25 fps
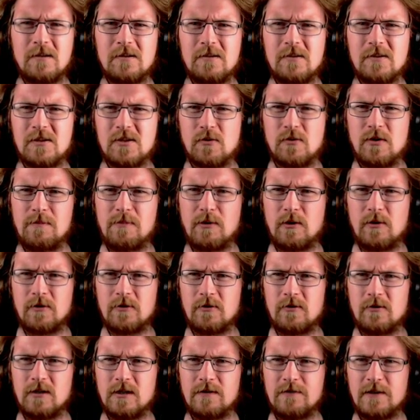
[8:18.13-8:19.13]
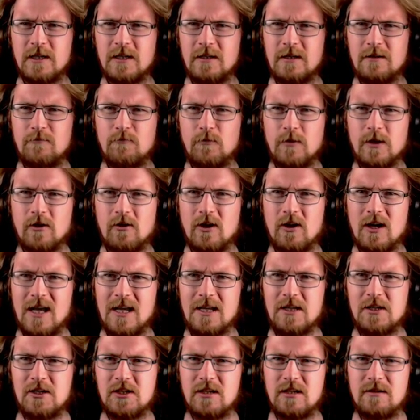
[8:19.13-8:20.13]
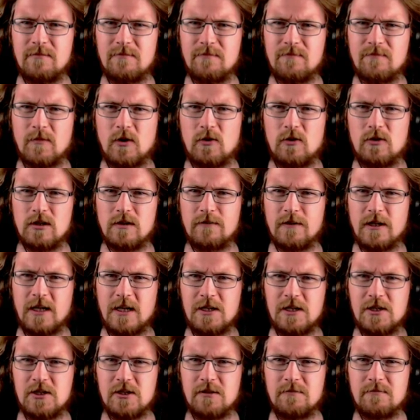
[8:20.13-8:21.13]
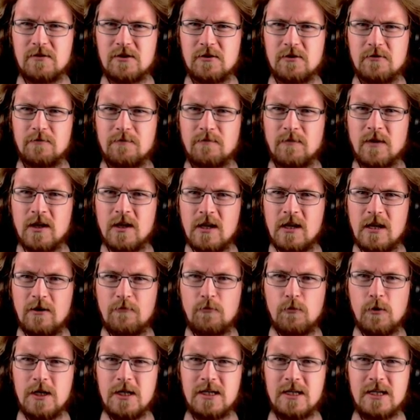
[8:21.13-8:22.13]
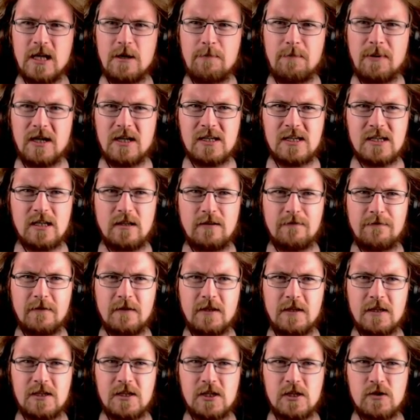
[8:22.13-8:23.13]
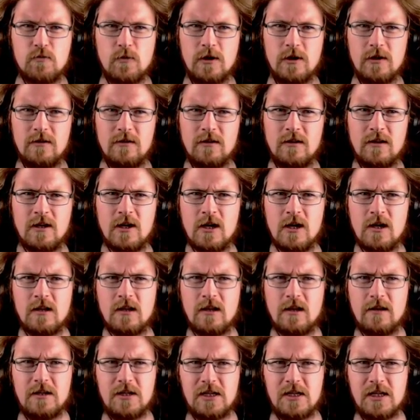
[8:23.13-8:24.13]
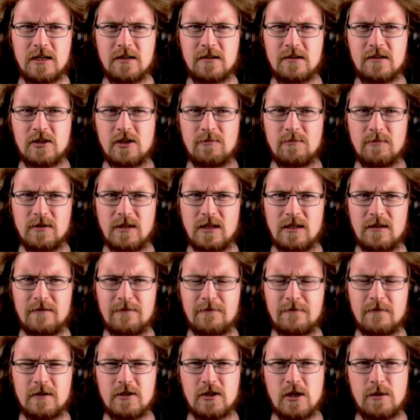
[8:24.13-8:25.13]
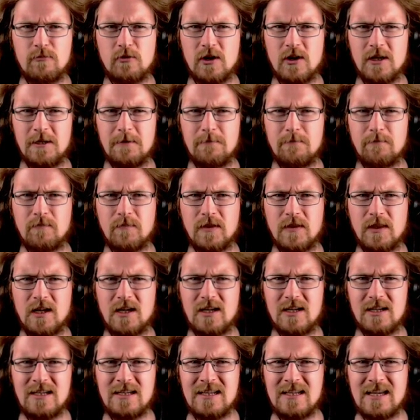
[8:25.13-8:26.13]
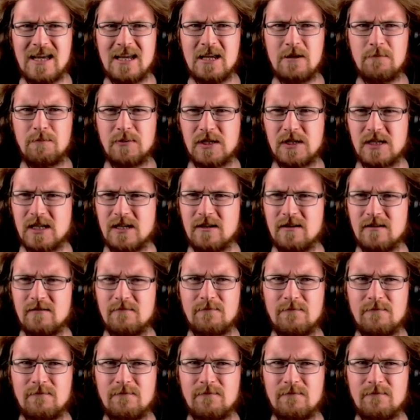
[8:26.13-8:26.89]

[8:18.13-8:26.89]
So we poured all of it in. We got hastium, all of it hastium. So if we dip ourselves in this as well, you see the top left, top right, 98%